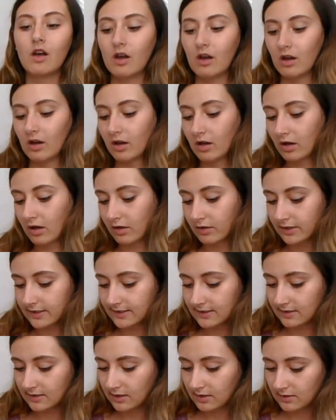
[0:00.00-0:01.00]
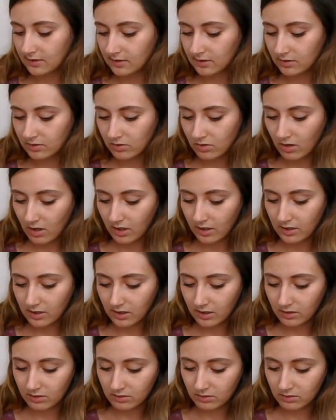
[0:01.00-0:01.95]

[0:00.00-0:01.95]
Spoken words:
Let's see, is this dry yet?